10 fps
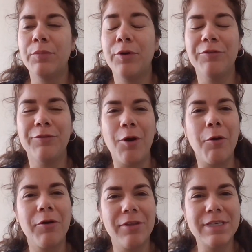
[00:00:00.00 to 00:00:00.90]

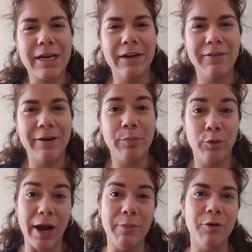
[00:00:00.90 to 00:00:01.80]
provoke this kind of very
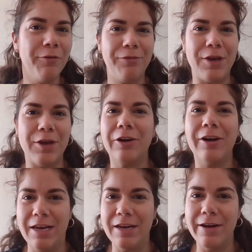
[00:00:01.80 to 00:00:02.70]
primal fear
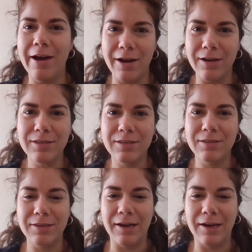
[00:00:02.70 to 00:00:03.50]
in us.